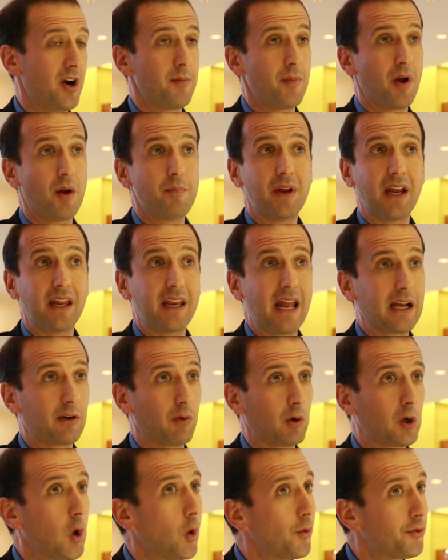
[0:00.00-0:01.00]
it might be an
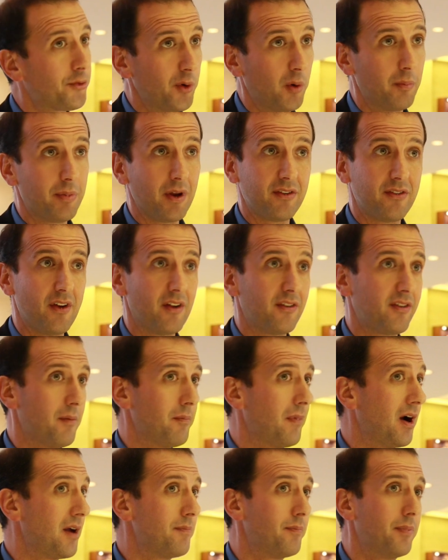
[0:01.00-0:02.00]
agricultural business, it
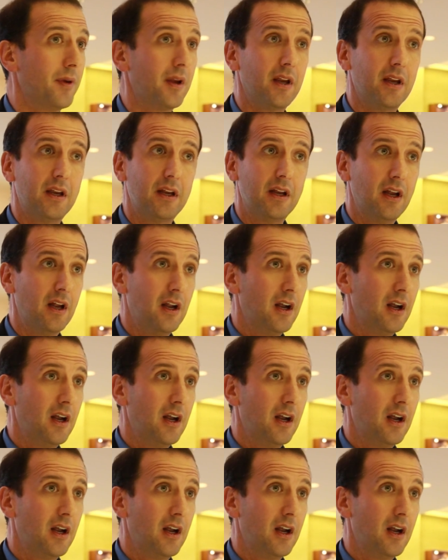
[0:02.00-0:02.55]
might be